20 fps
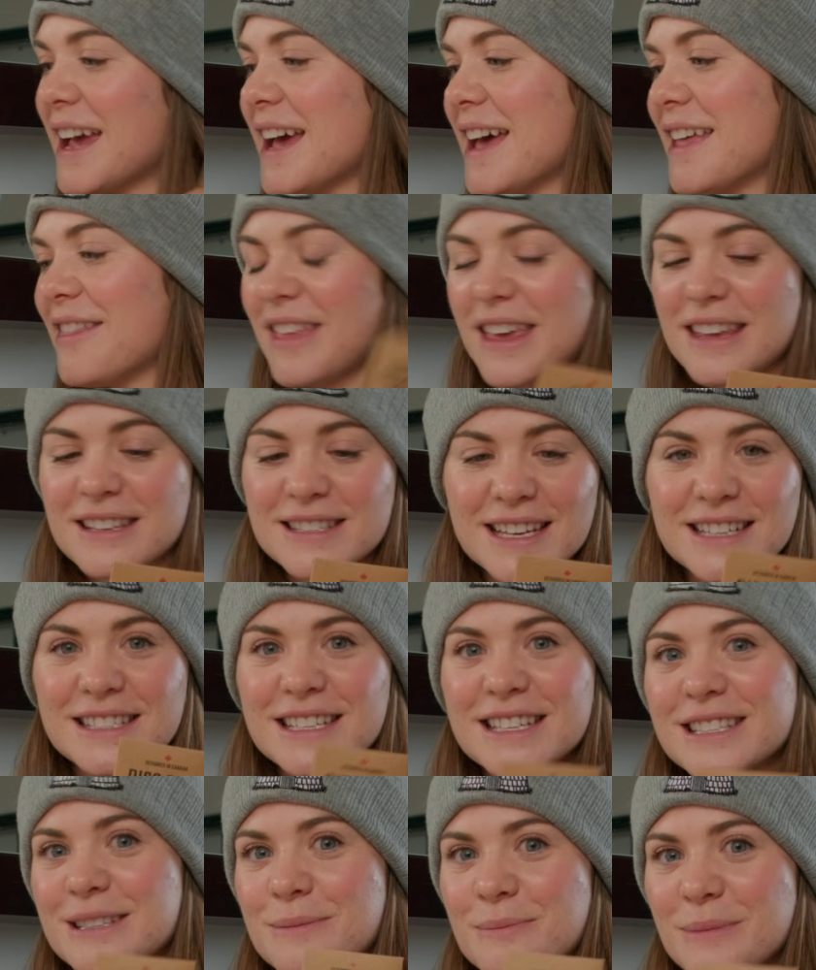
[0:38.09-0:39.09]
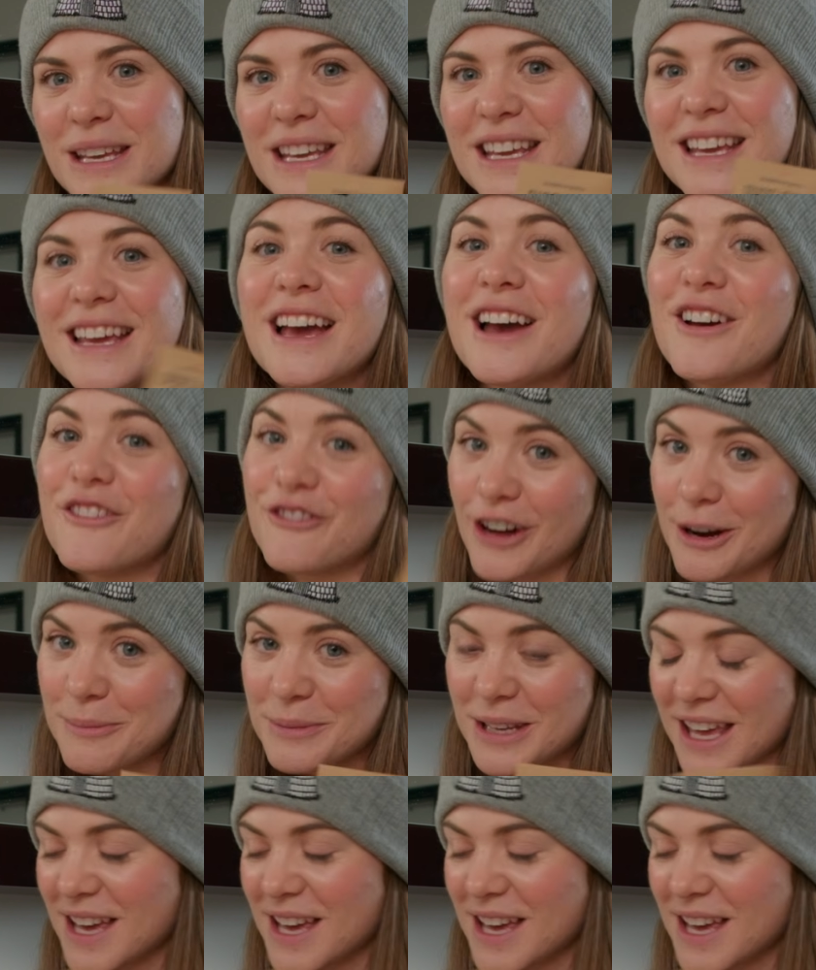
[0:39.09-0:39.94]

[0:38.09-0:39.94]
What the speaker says: and they sent it to me from